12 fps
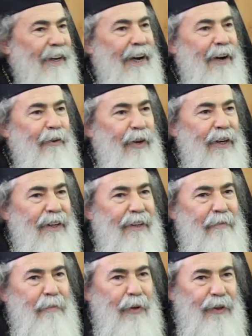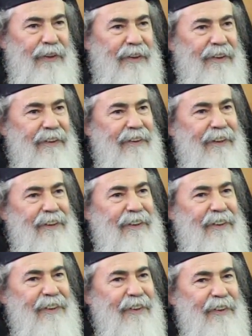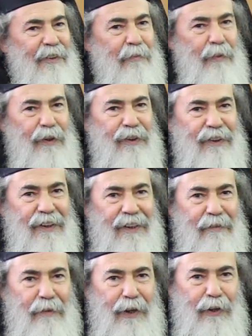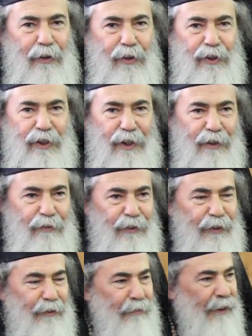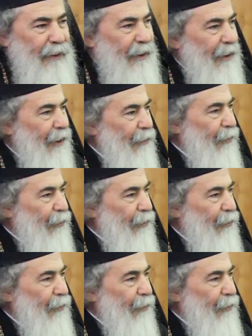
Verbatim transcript: our body needs uh, special biological food, material